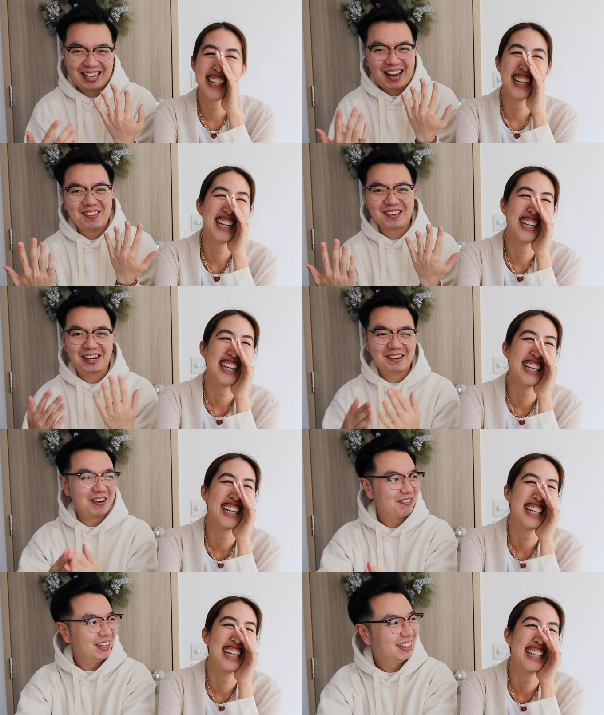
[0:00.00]
Speaker 1: I have no ring on my
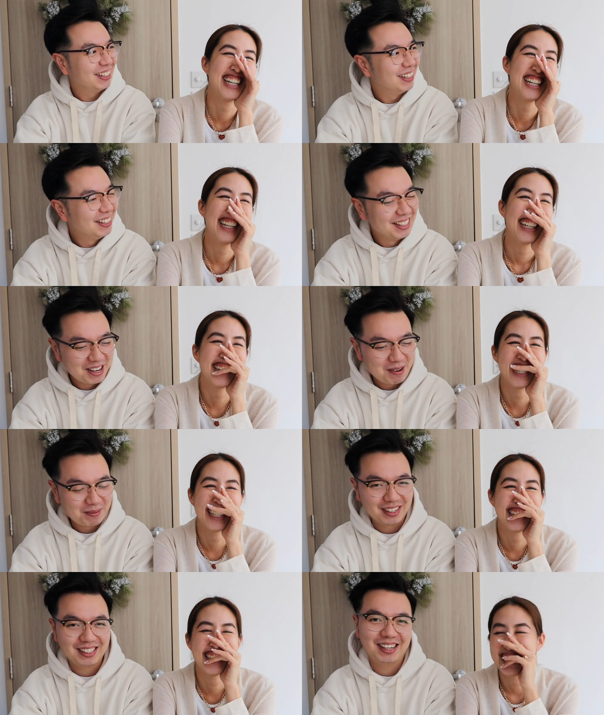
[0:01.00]
finger.
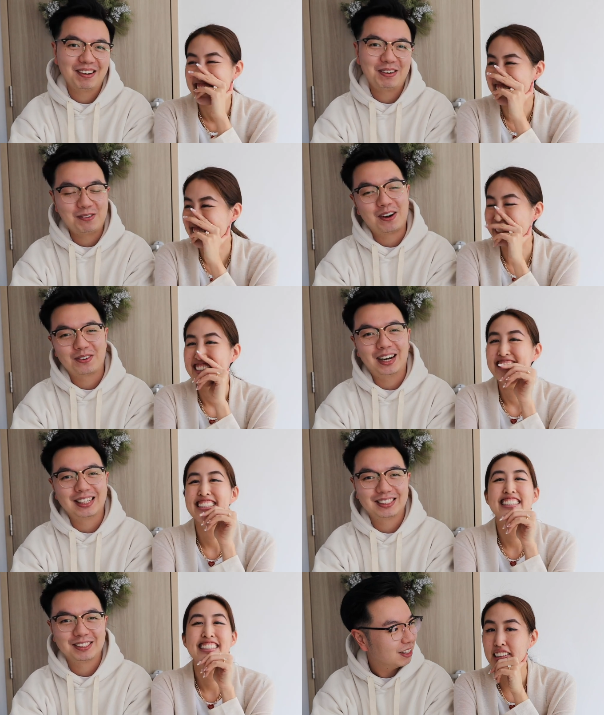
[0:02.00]
but yeah, we want
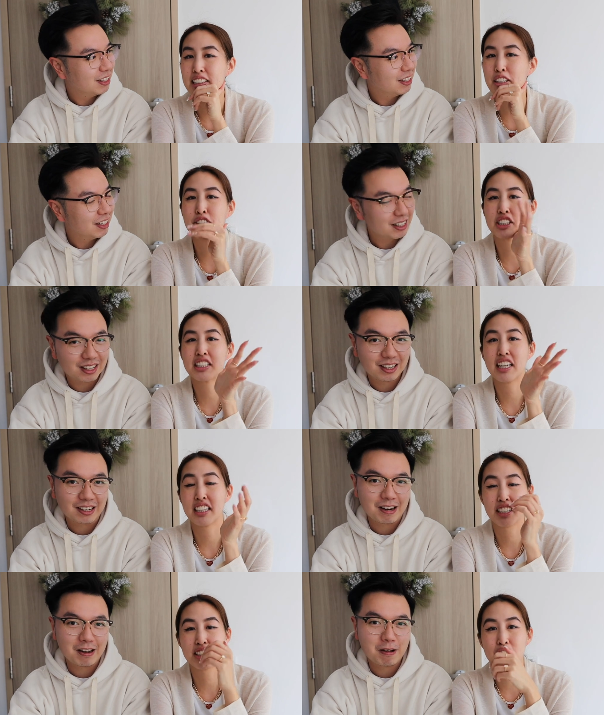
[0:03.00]
rings.
Speaker 2: I think we'll just get a
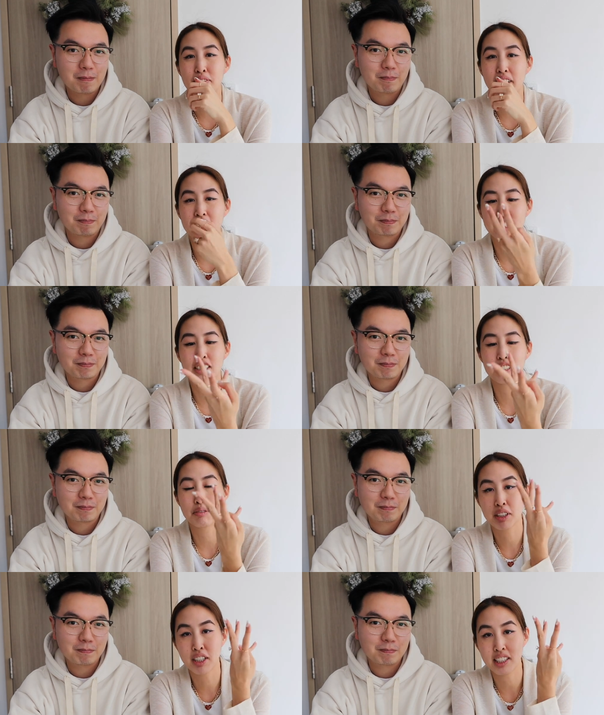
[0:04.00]
custom made since
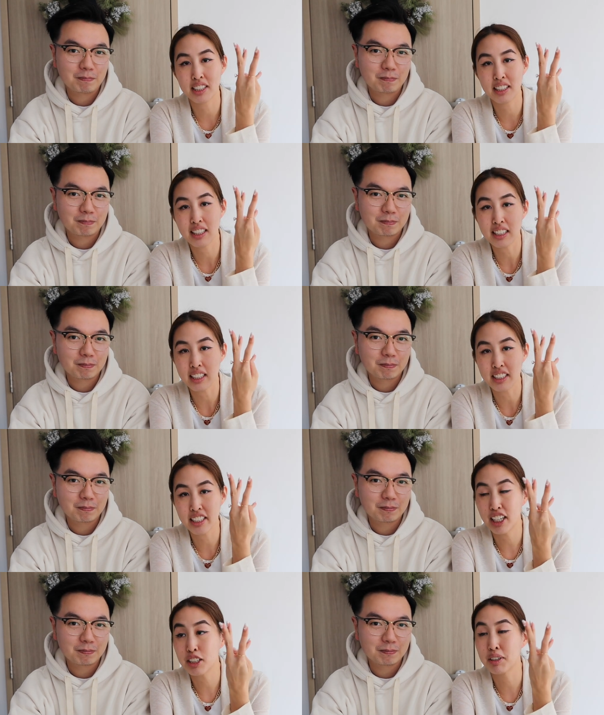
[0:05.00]
we got the
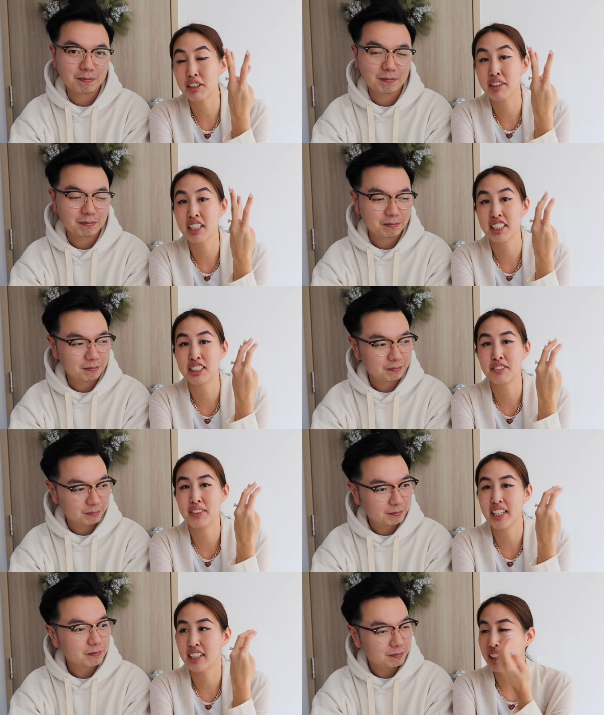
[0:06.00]
engagement ring custom
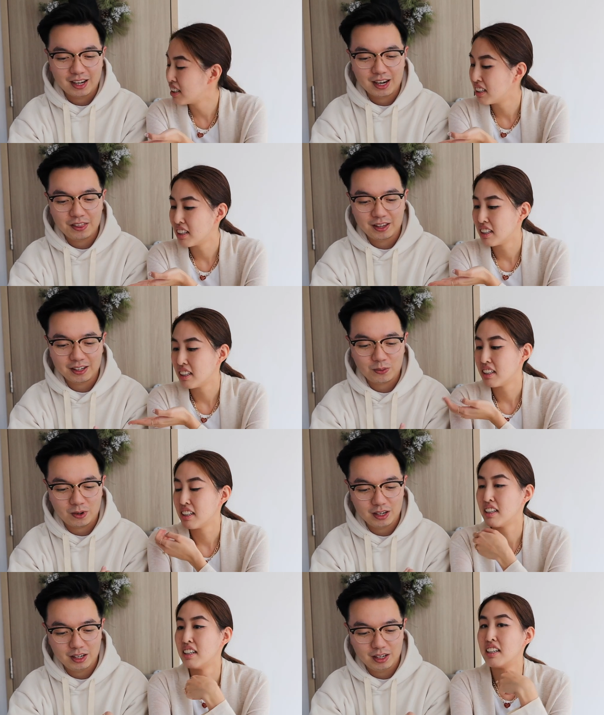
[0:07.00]
made.
Speaker 1: I think I
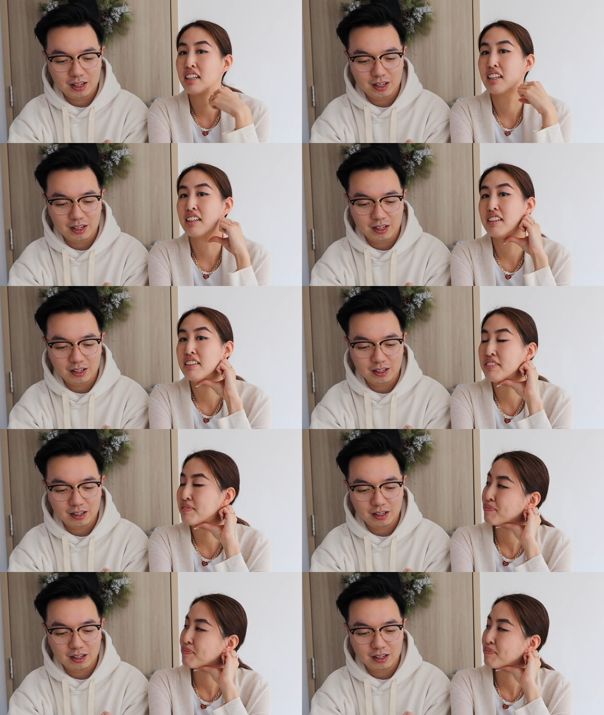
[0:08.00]
want a